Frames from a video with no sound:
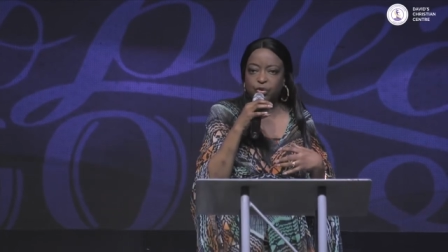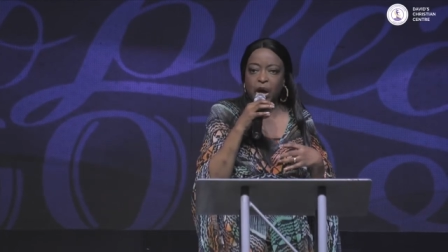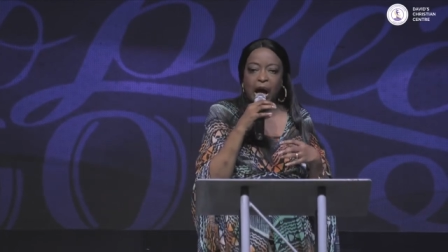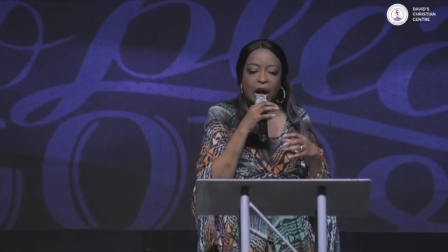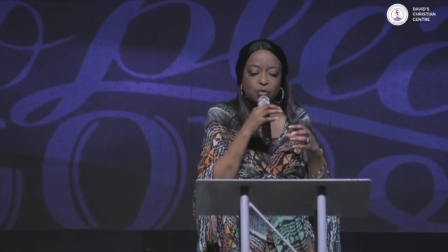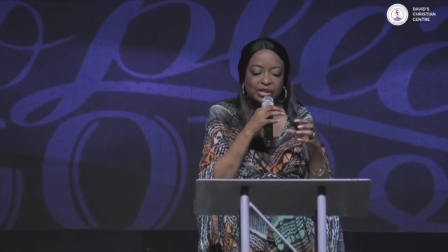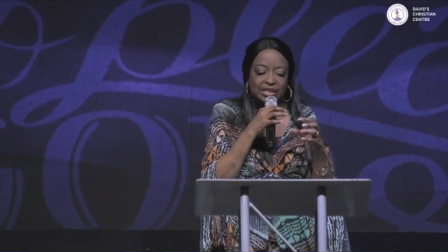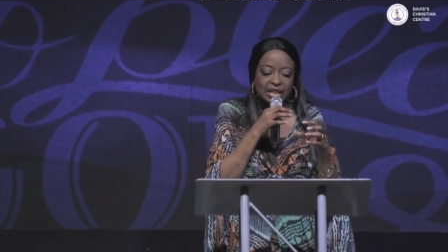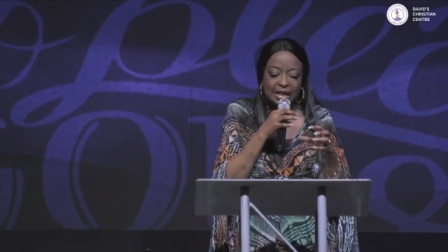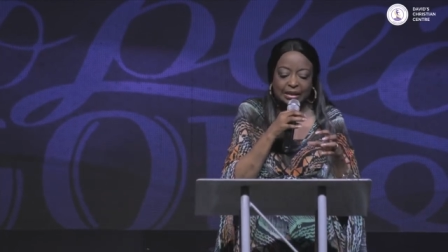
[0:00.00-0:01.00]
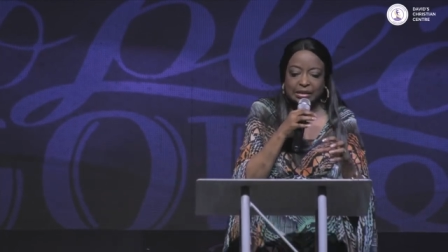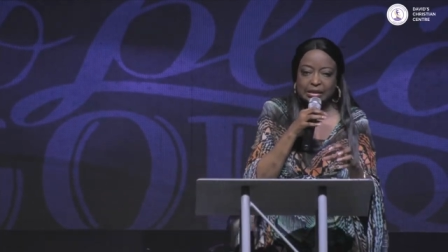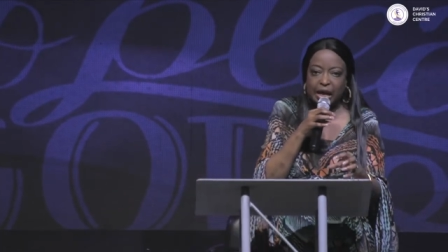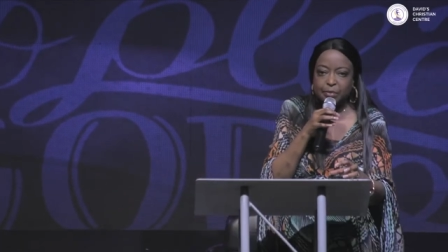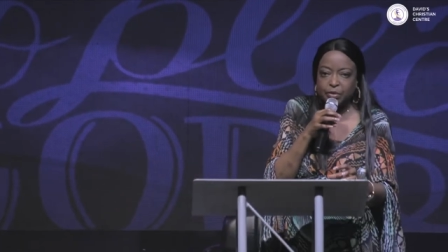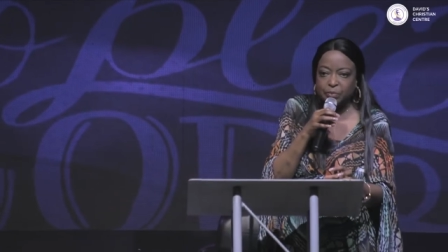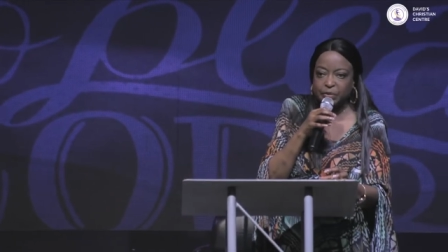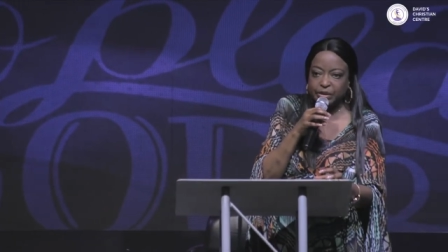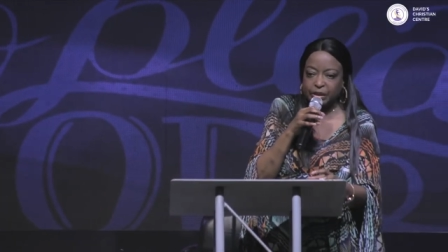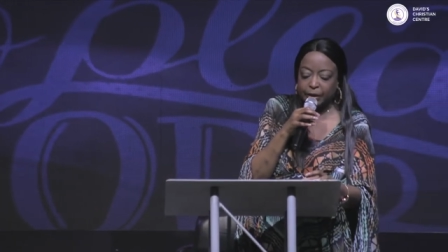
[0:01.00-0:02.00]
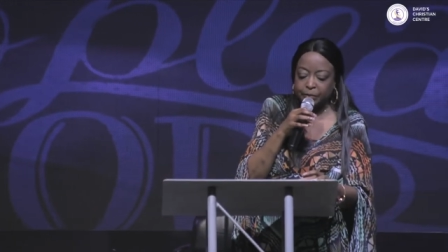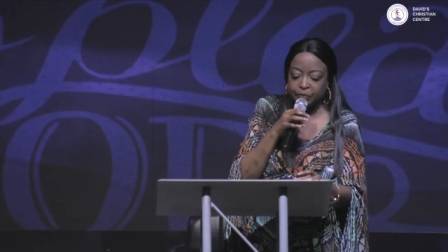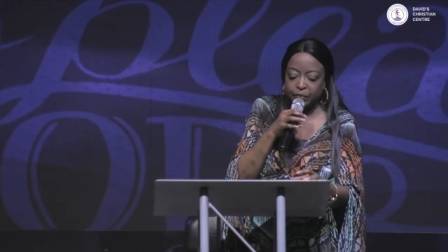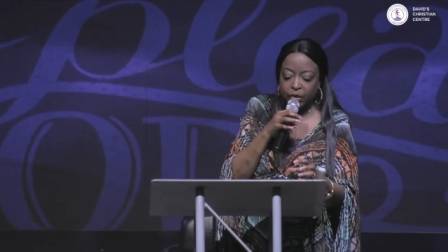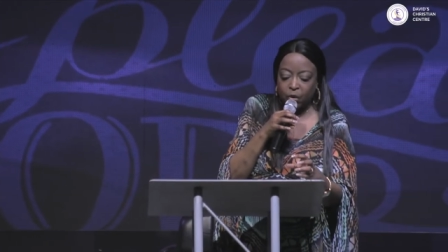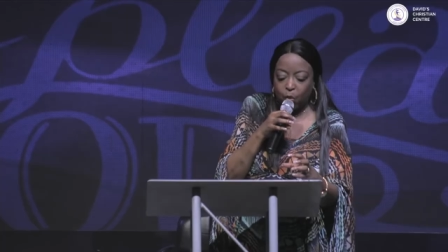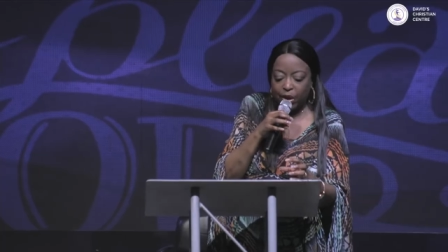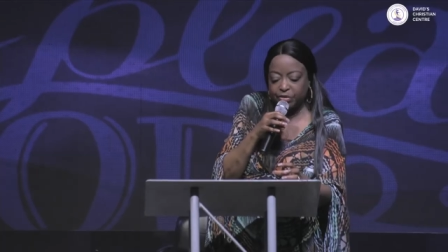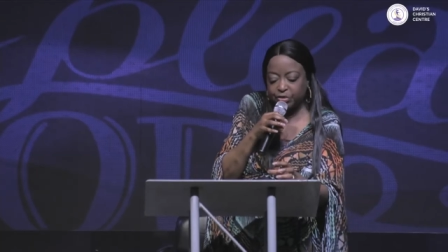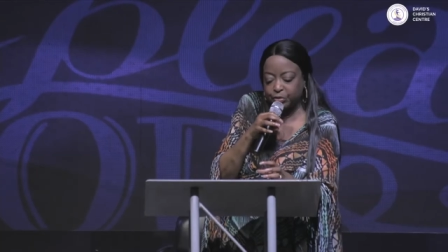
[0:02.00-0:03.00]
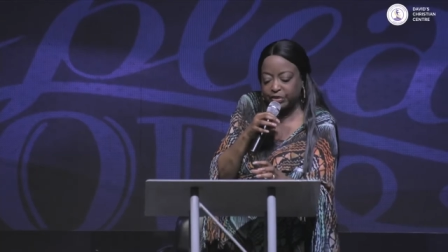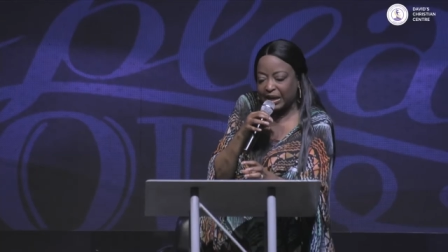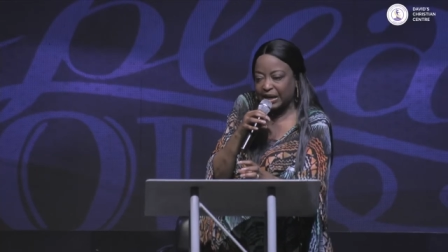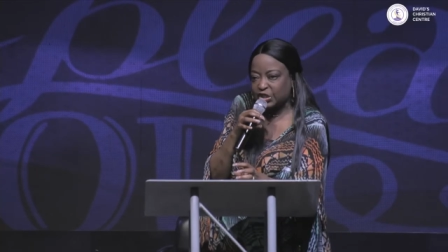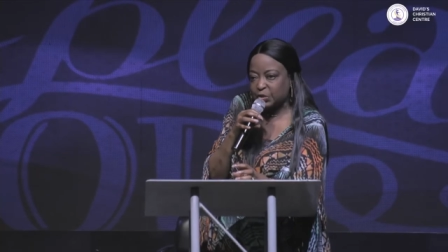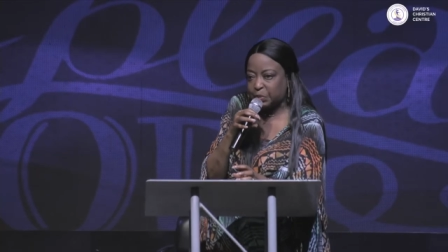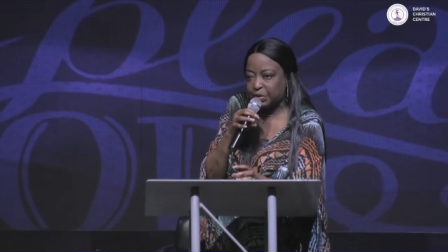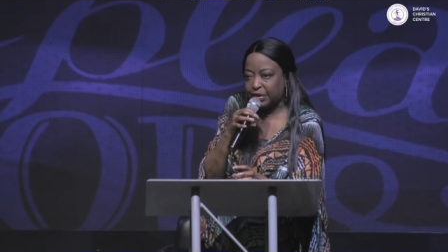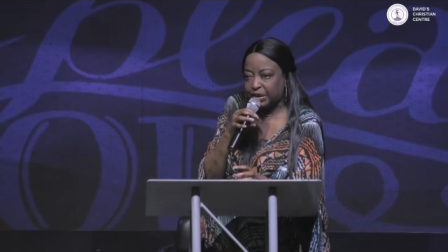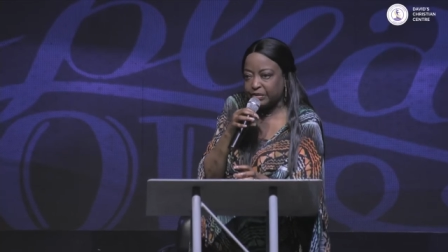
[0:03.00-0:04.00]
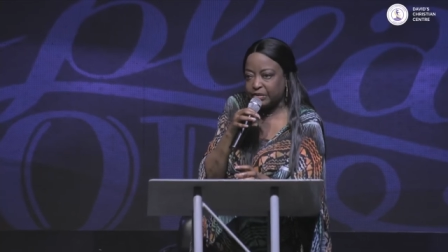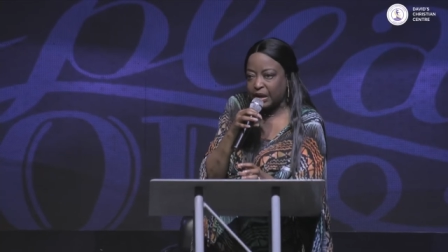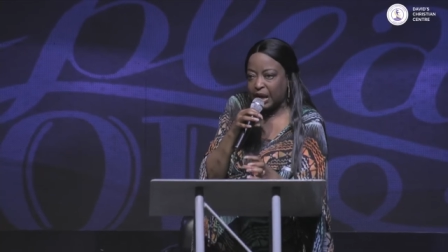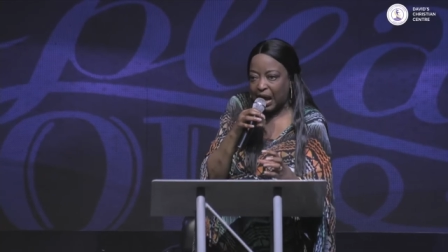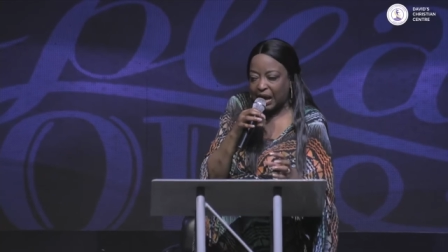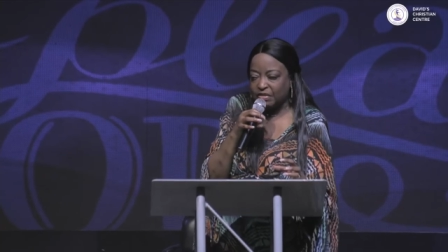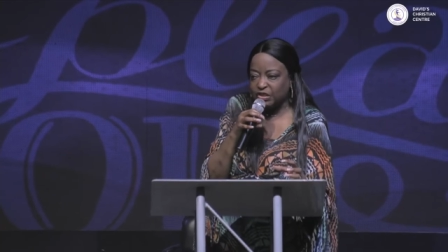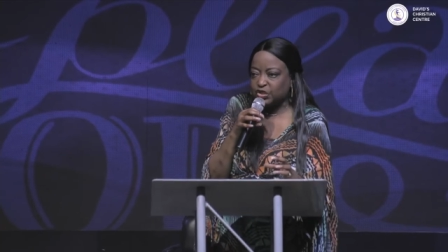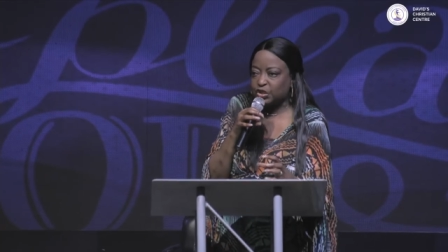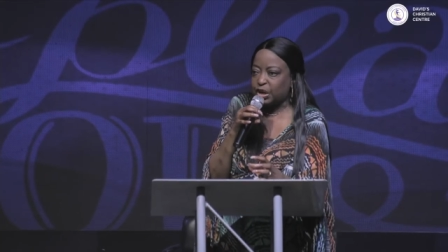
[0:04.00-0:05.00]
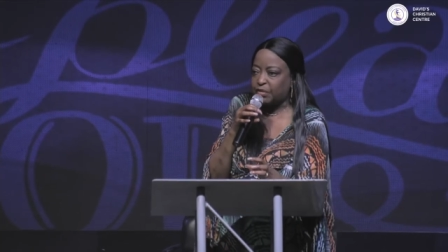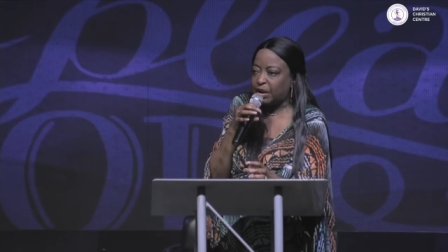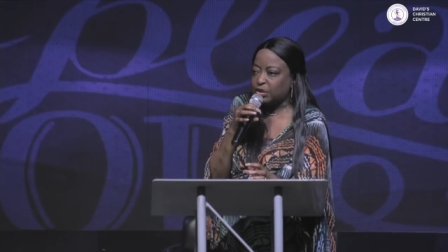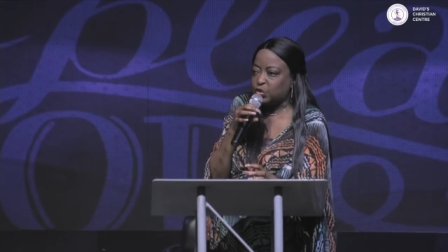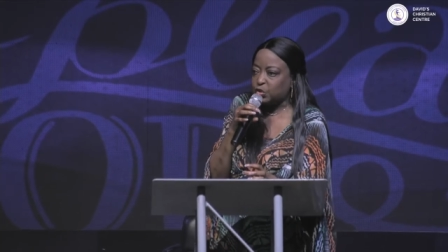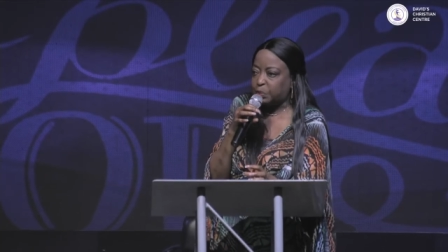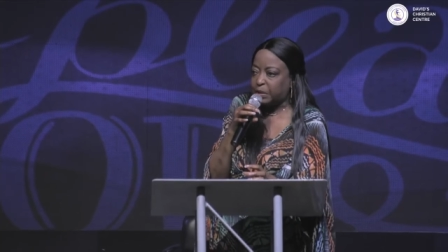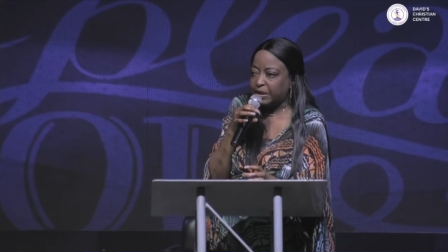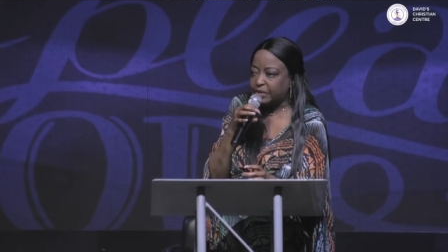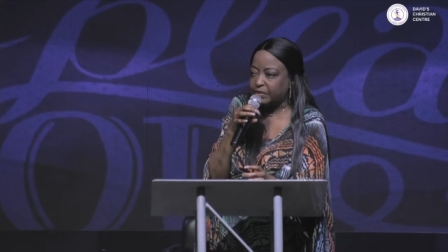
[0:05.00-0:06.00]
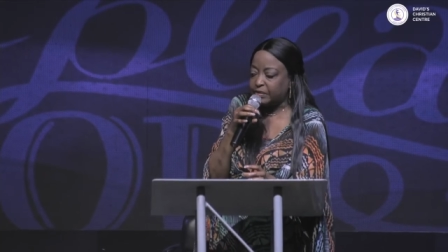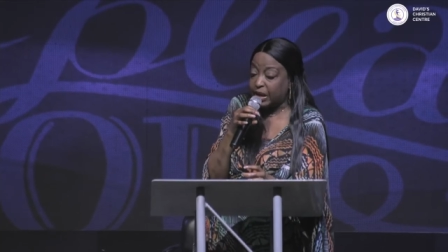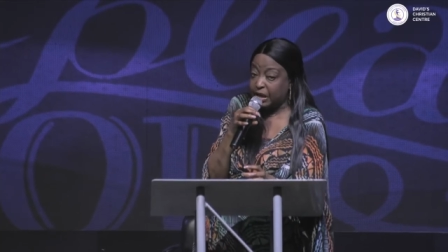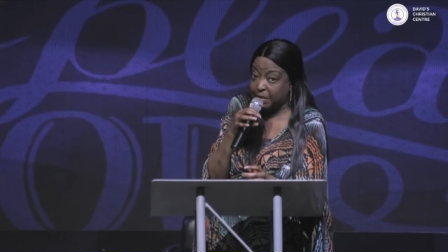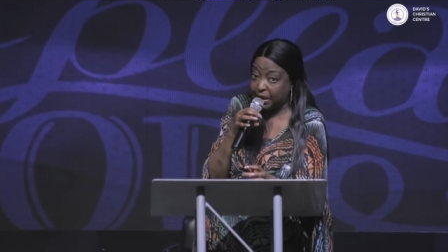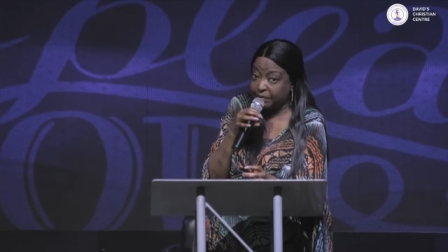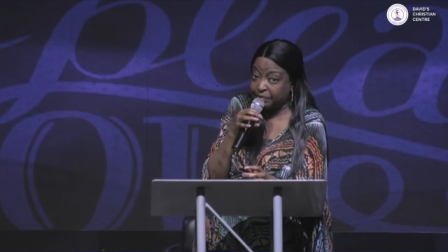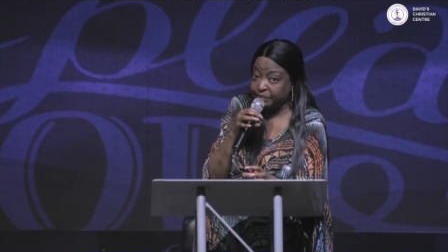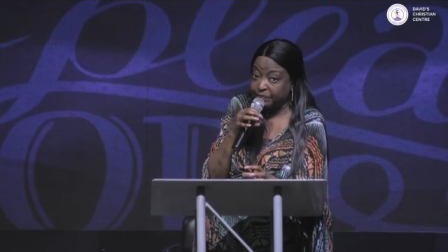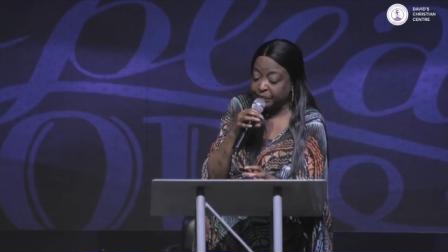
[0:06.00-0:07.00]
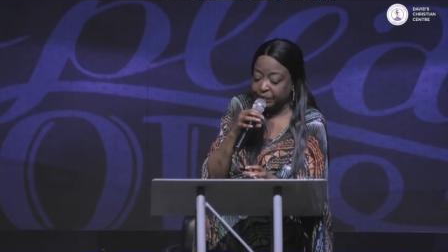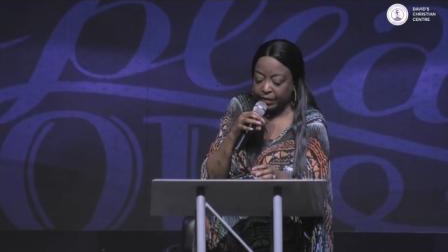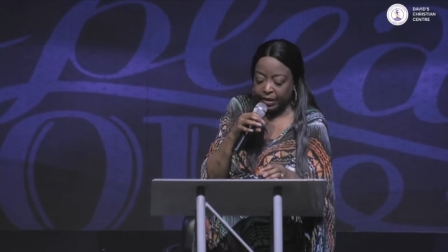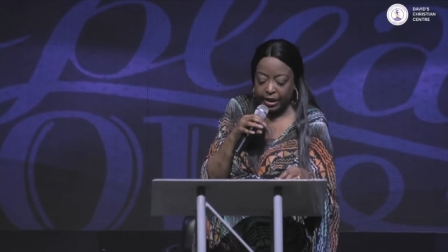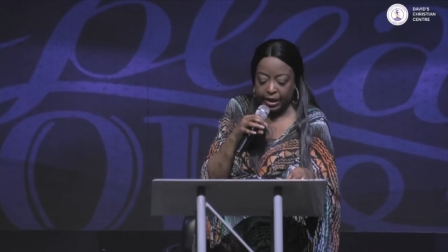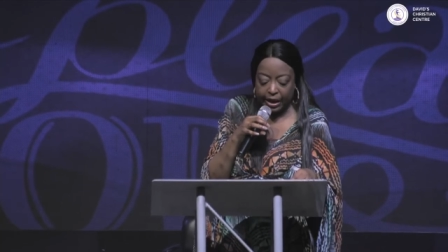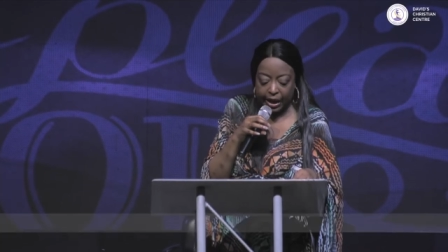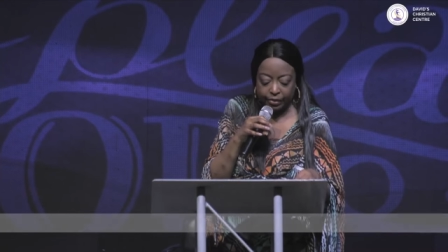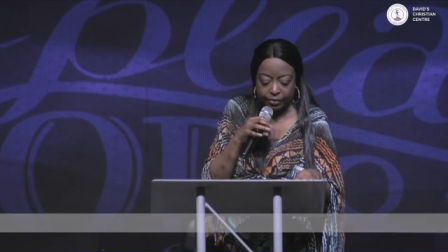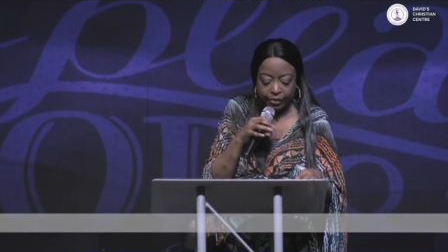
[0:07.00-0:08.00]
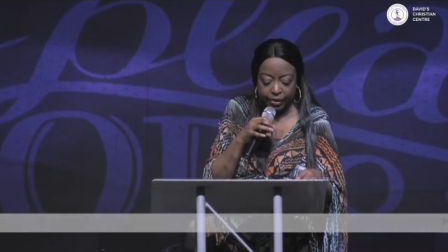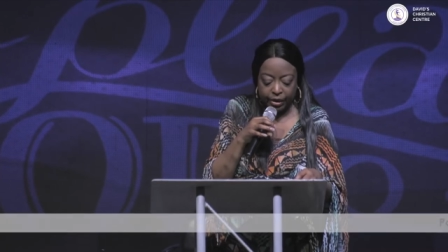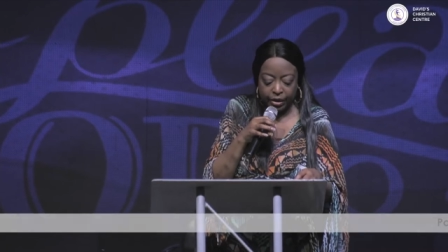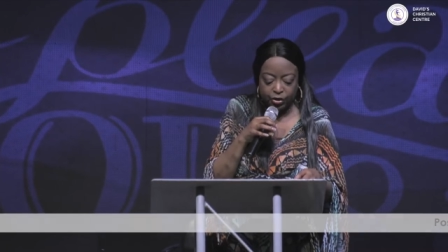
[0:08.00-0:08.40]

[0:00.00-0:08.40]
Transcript: through. And we see that Simon Peter went through that experience and this turnaround took place. Amen. Now,